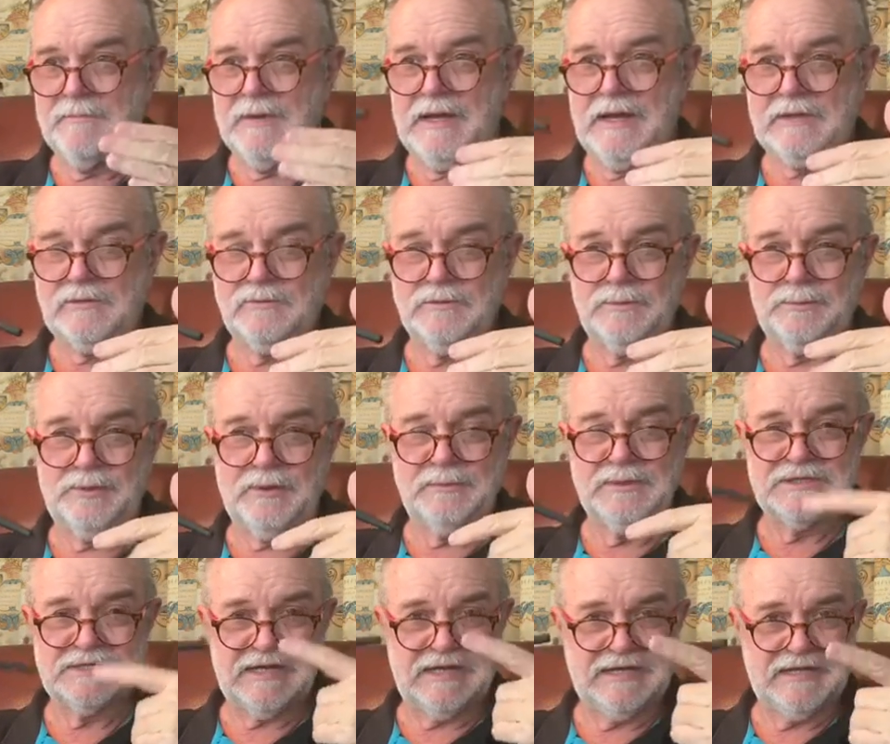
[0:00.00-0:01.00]
Mark will
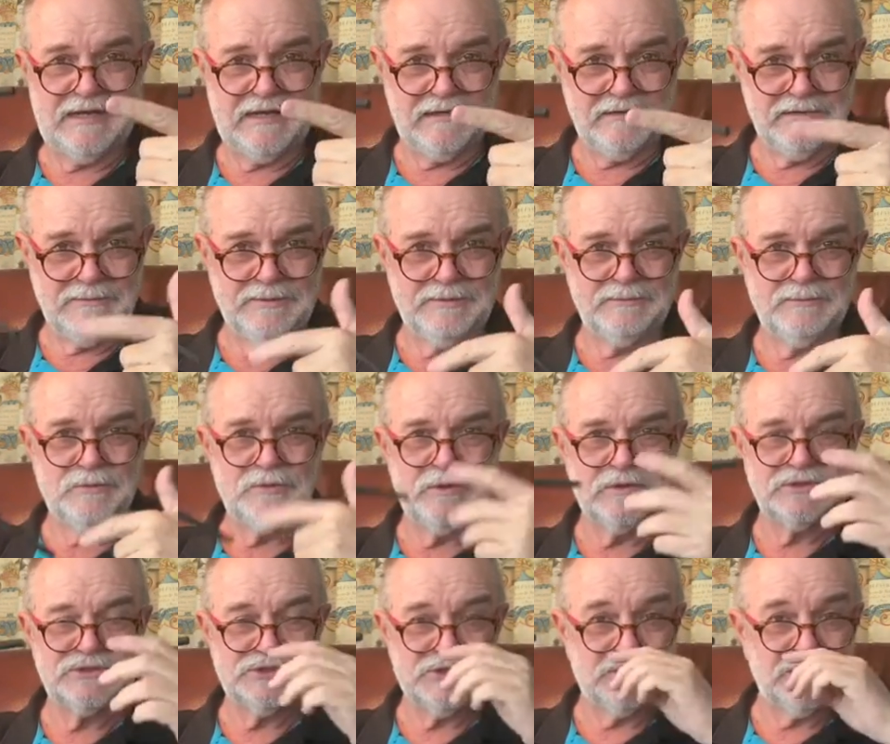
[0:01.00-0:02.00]
probably take out a little bit
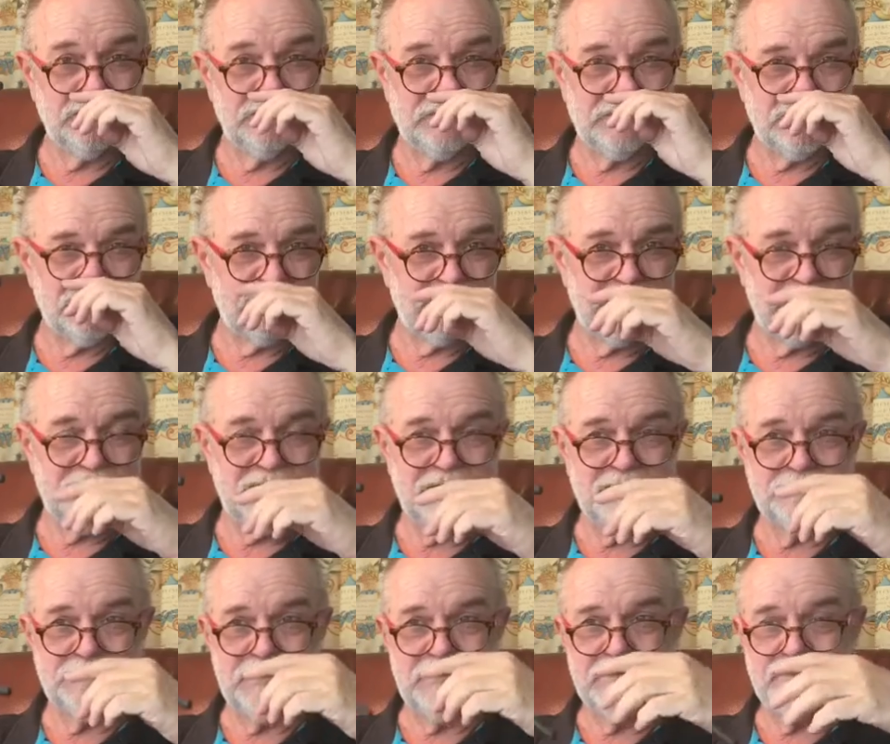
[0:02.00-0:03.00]
more on Jean-Luc in
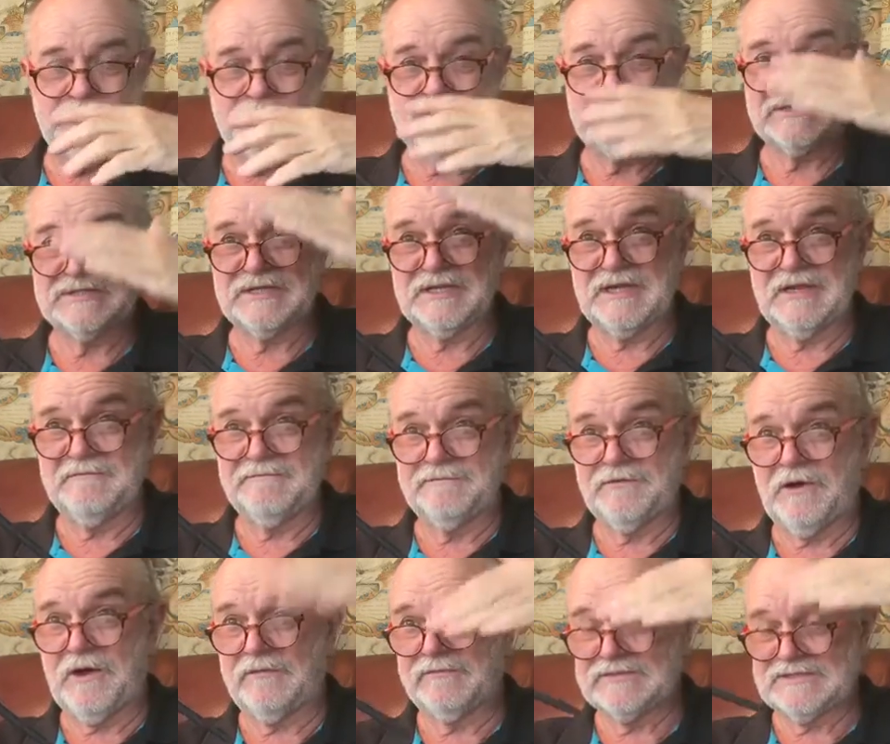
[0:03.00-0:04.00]
the preceding
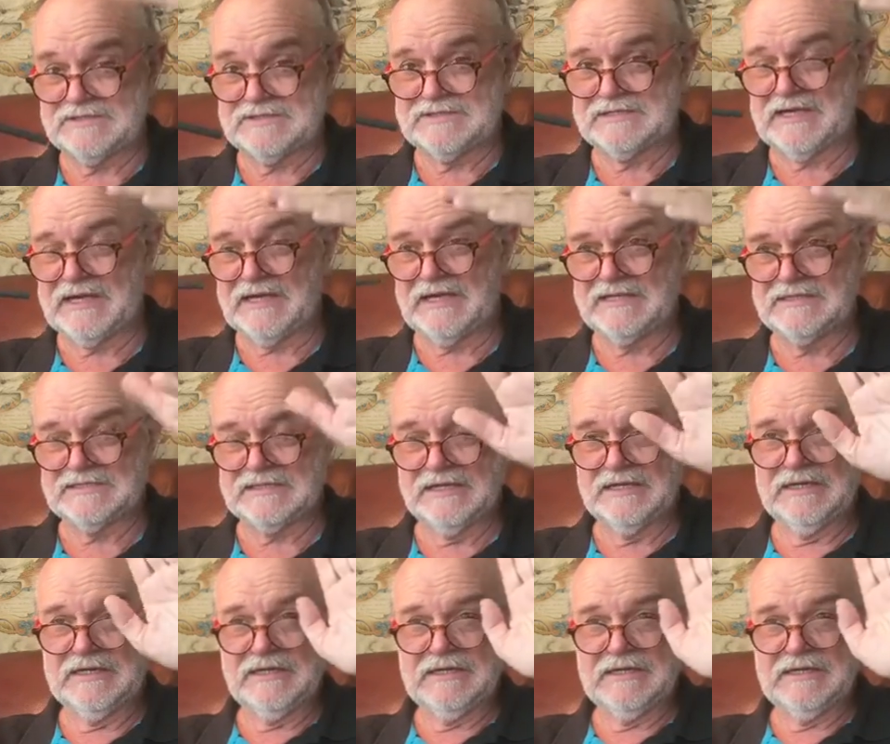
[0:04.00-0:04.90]
5 or 6 days.